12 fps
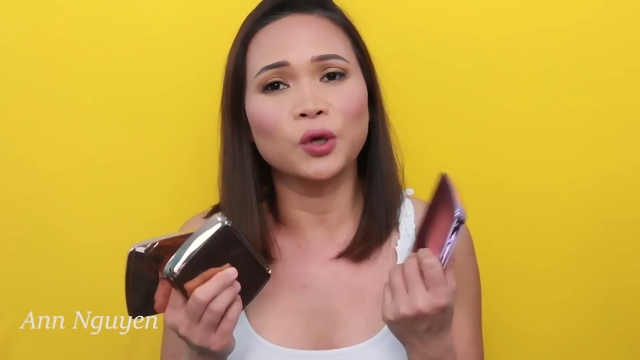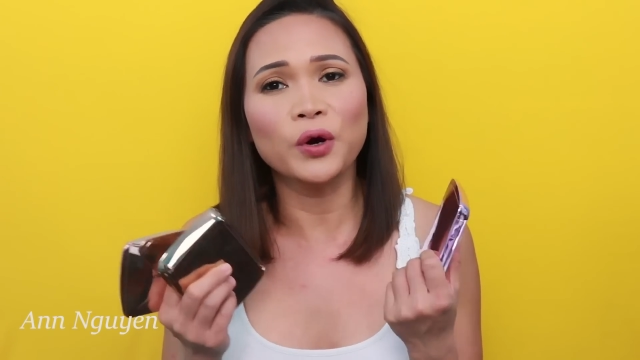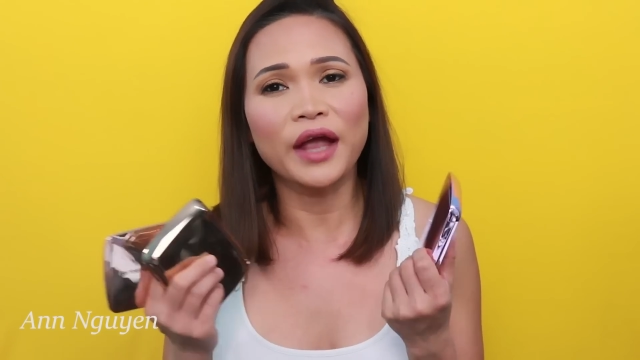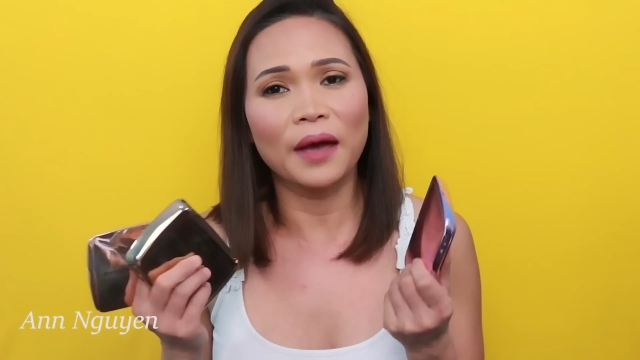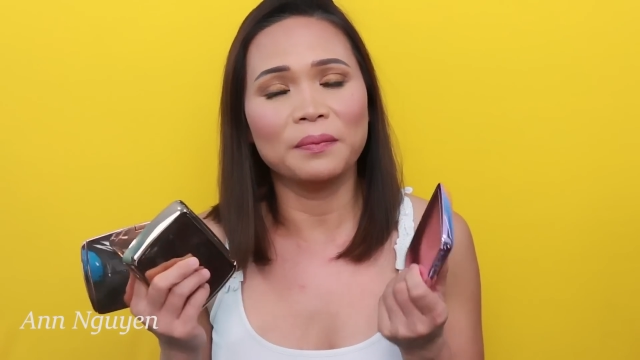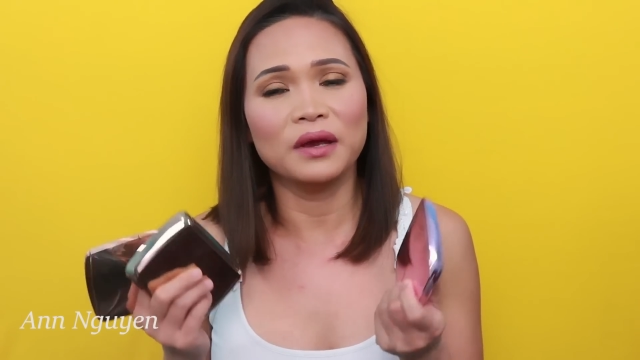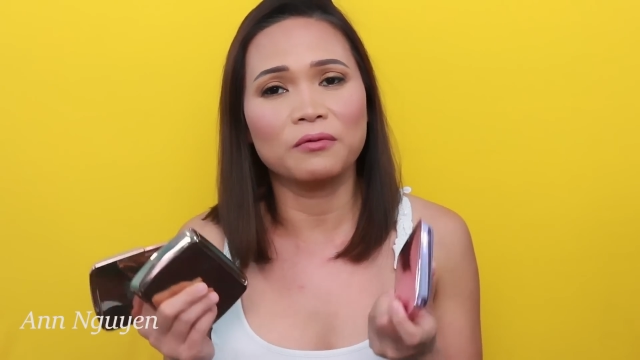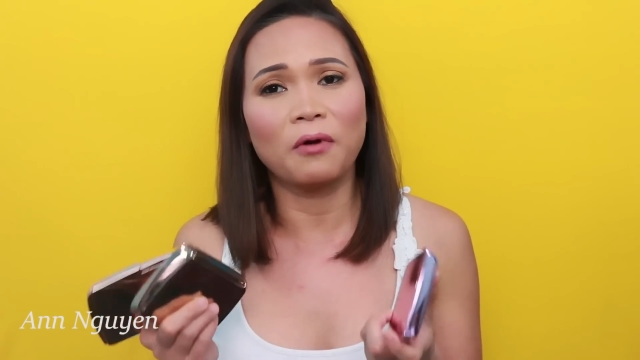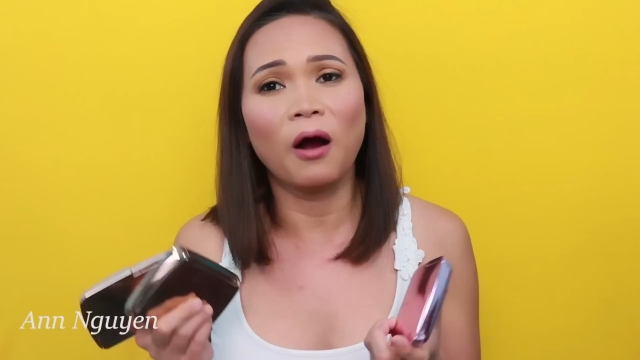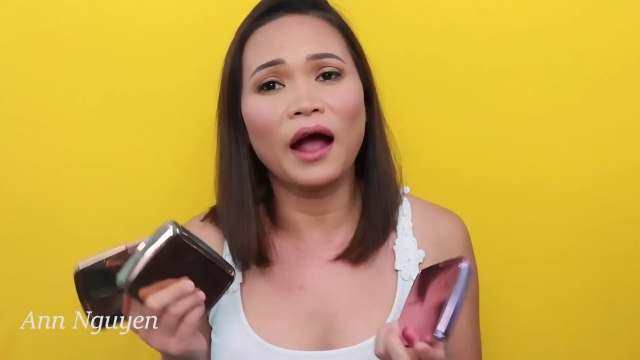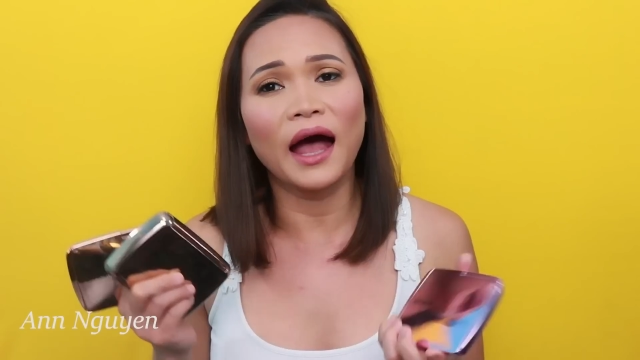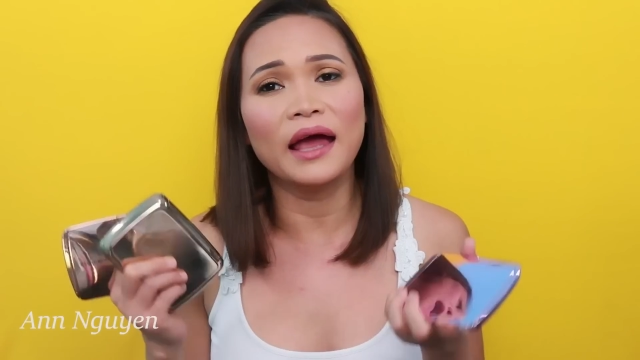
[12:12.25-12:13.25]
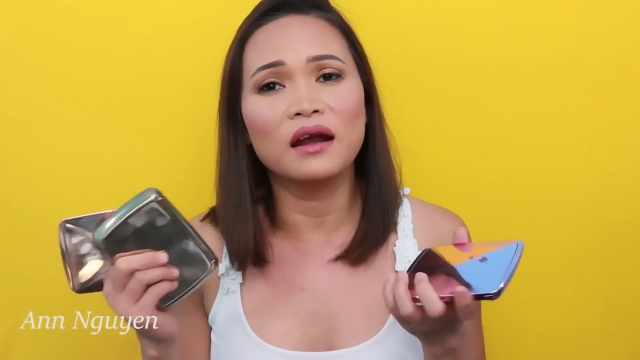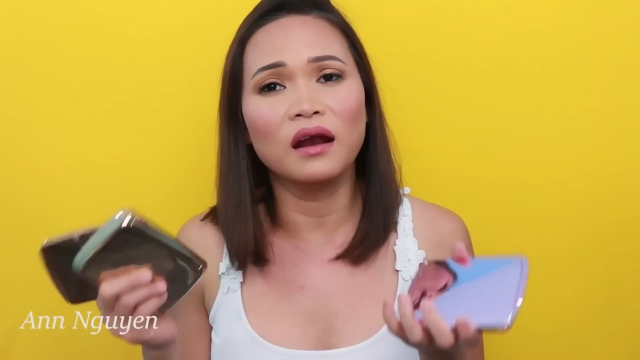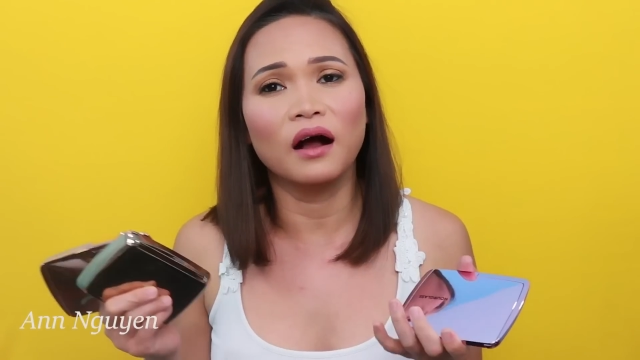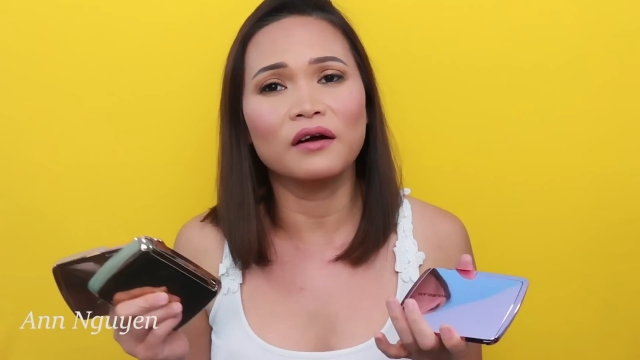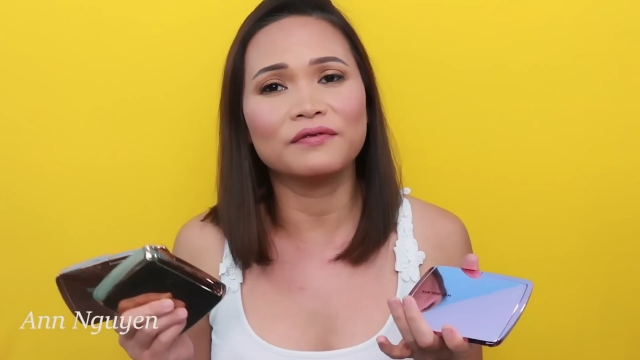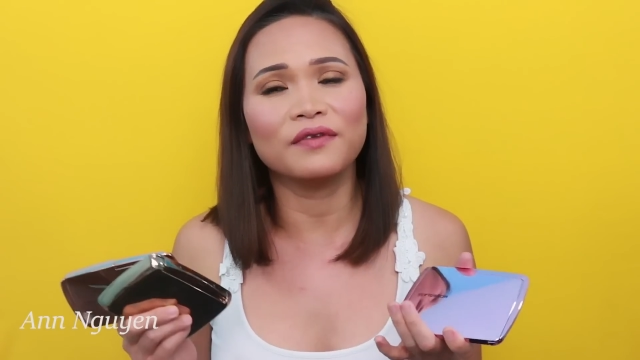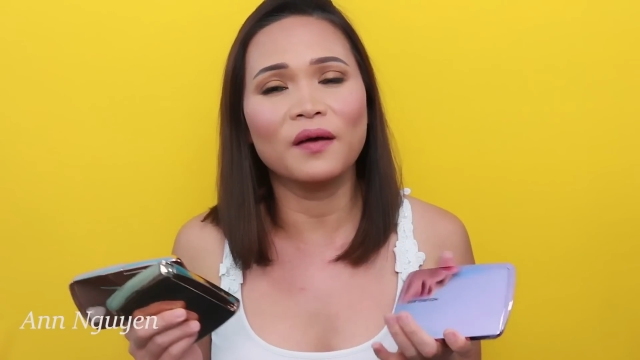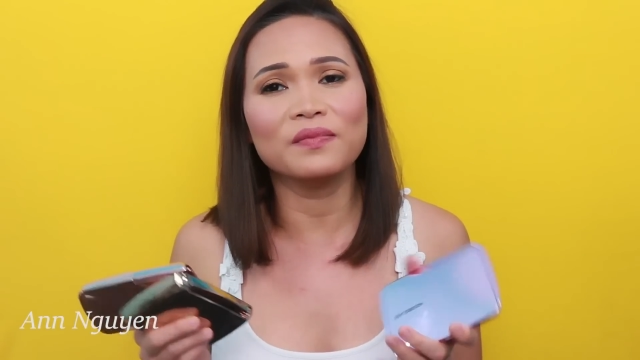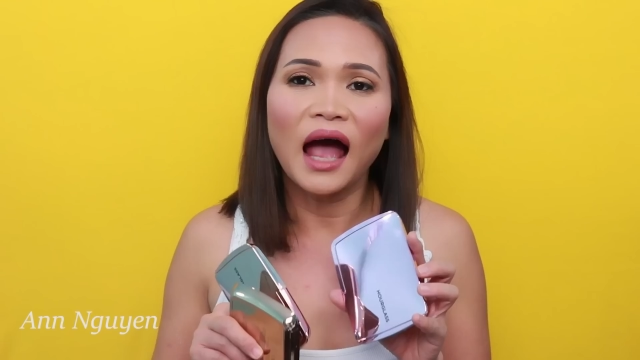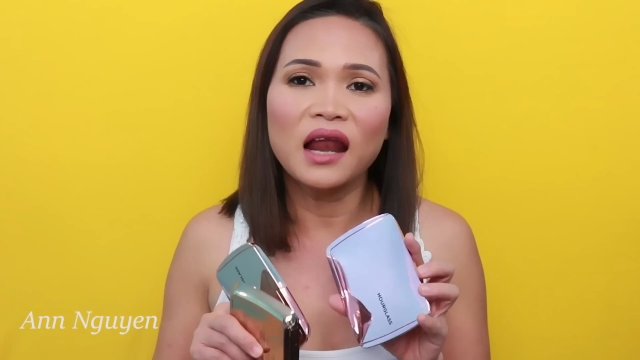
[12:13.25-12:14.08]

Don't get me wrong, I love them.